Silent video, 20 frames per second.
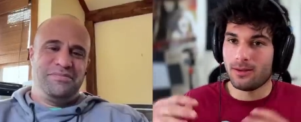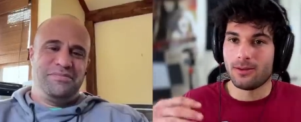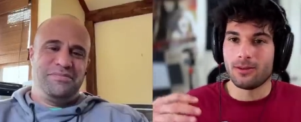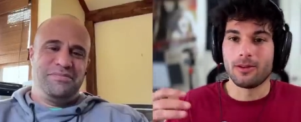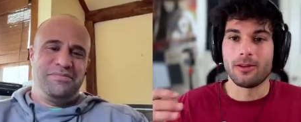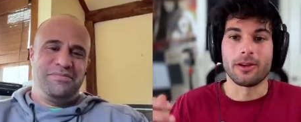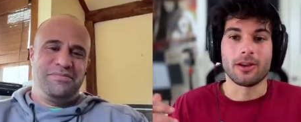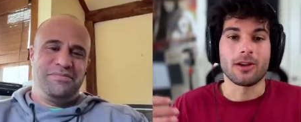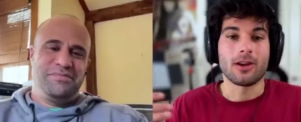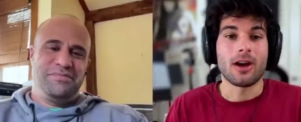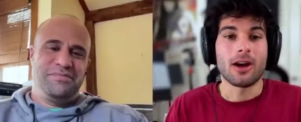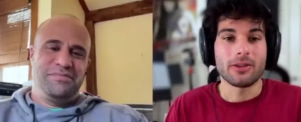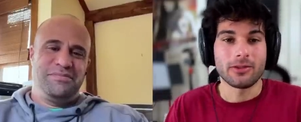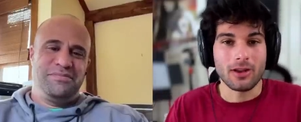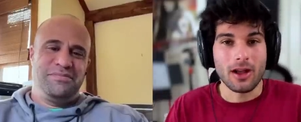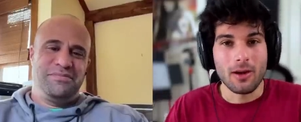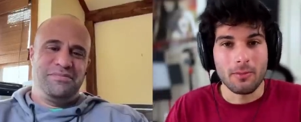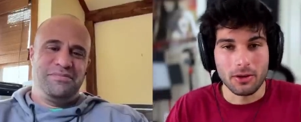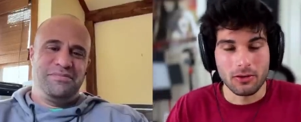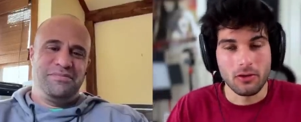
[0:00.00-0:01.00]
Speaker 1: look cost
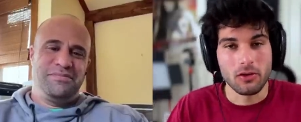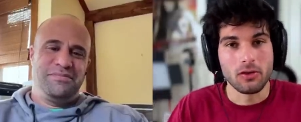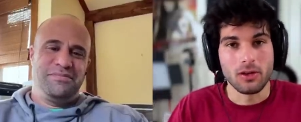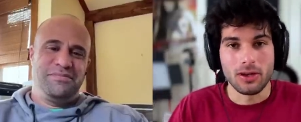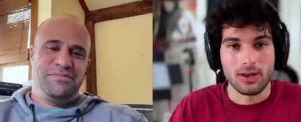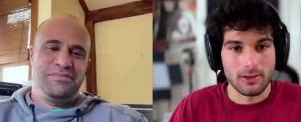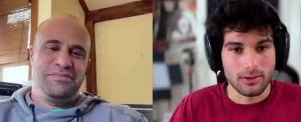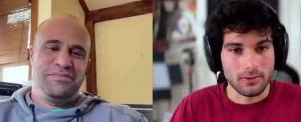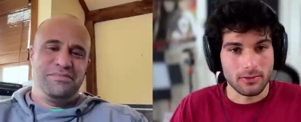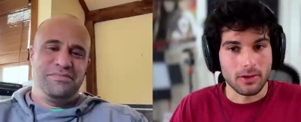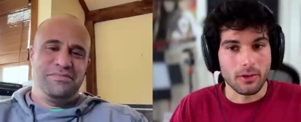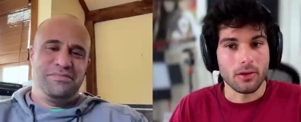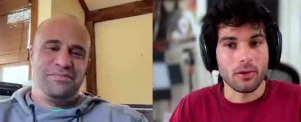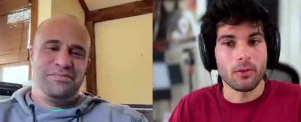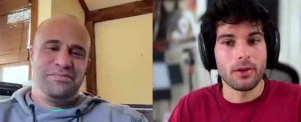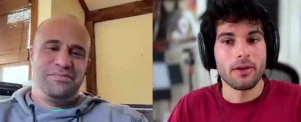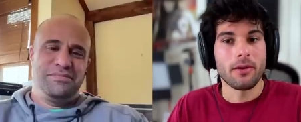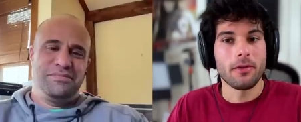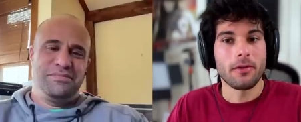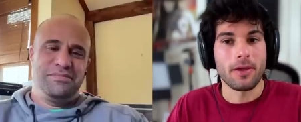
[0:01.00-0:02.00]
opportunity is a very
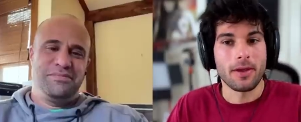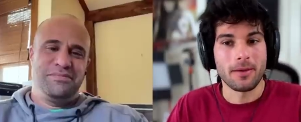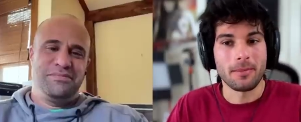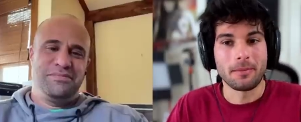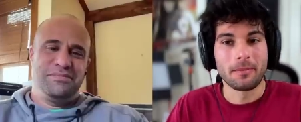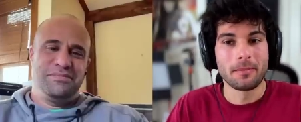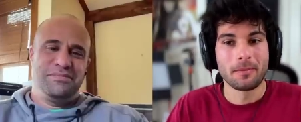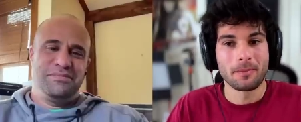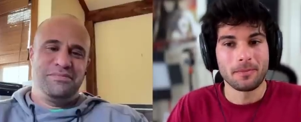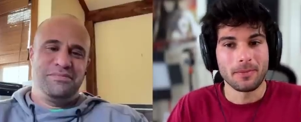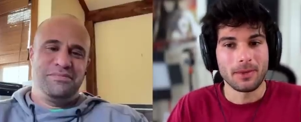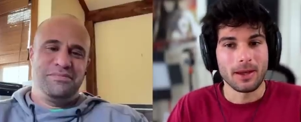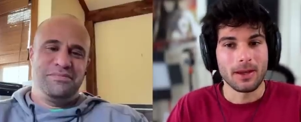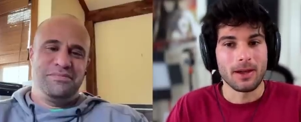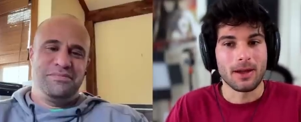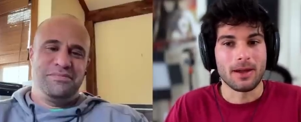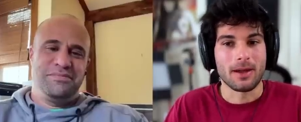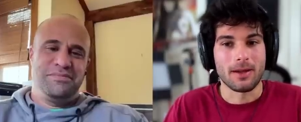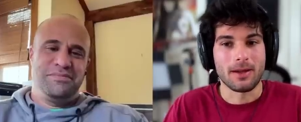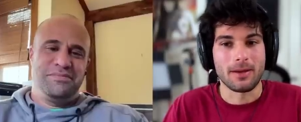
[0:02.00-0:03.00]
real thing
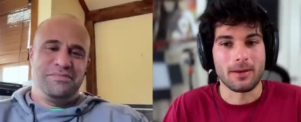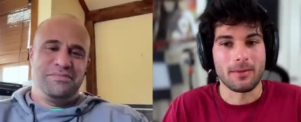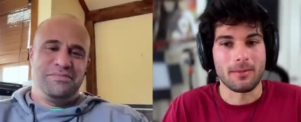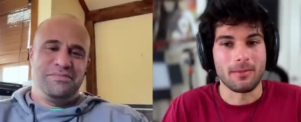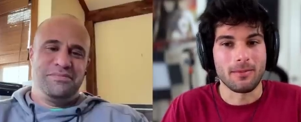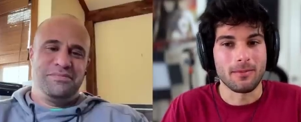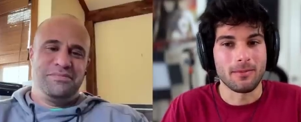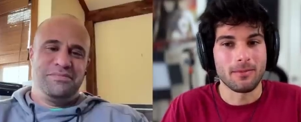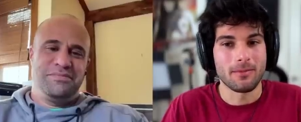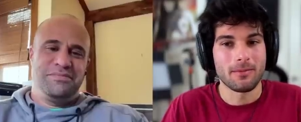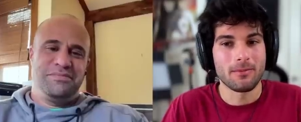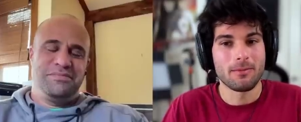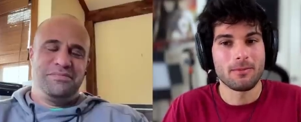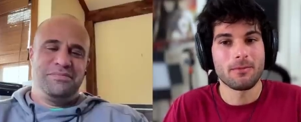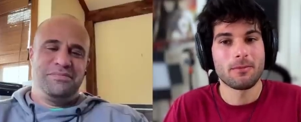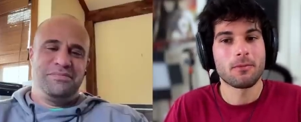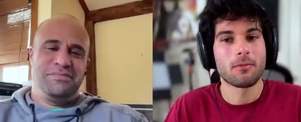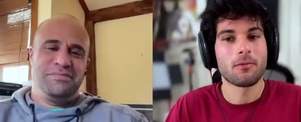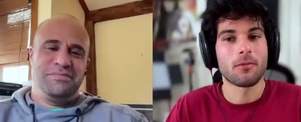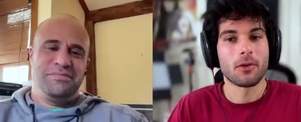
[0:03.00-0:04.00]
um,
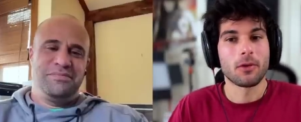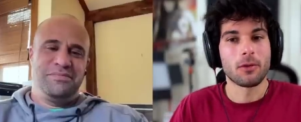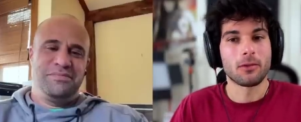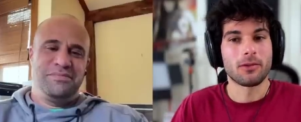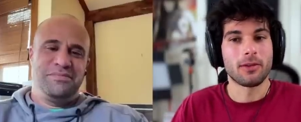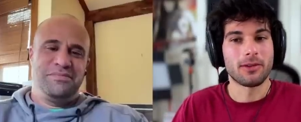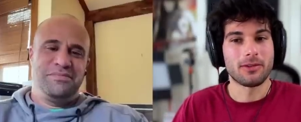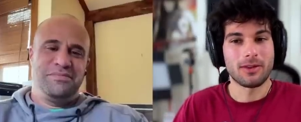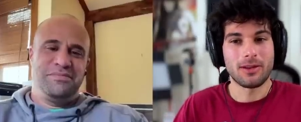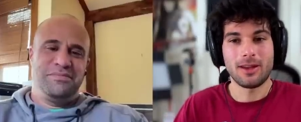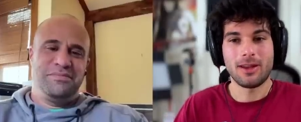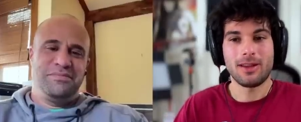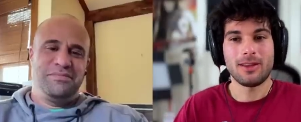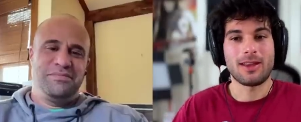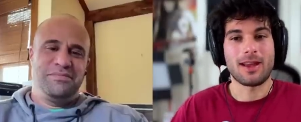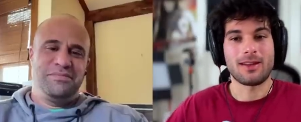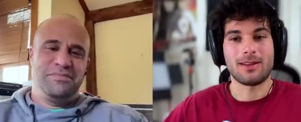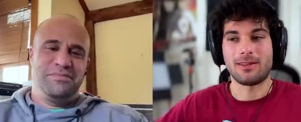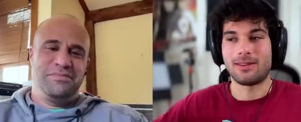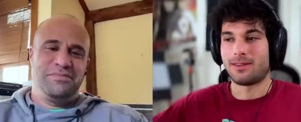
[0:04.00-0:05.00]
for those listening,
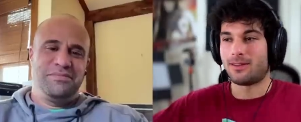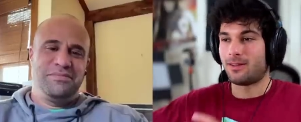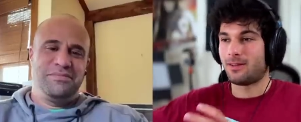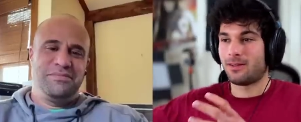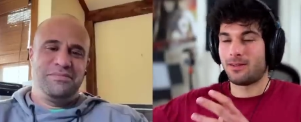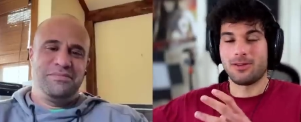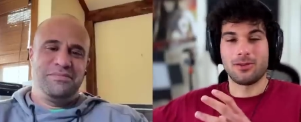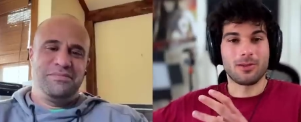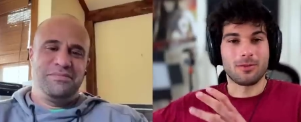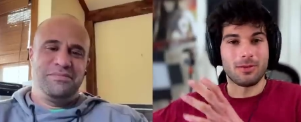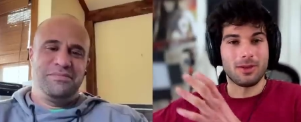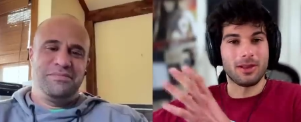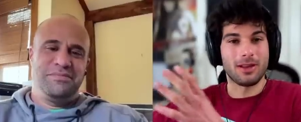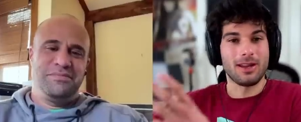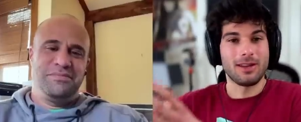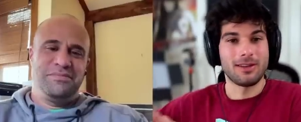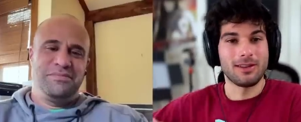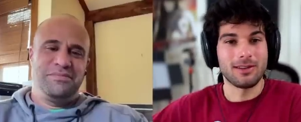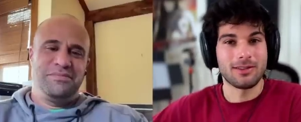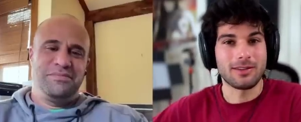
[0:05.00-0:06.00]
that is your
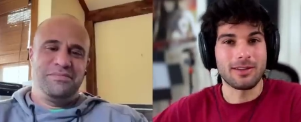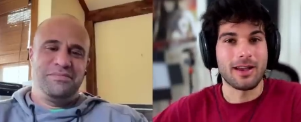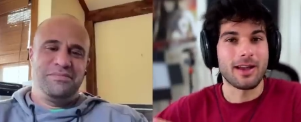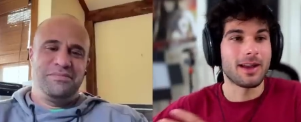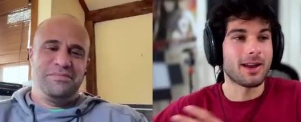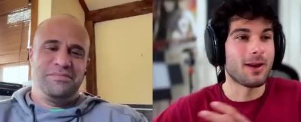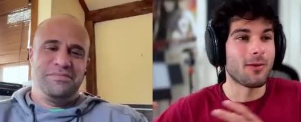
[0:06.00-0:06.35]
ability to decide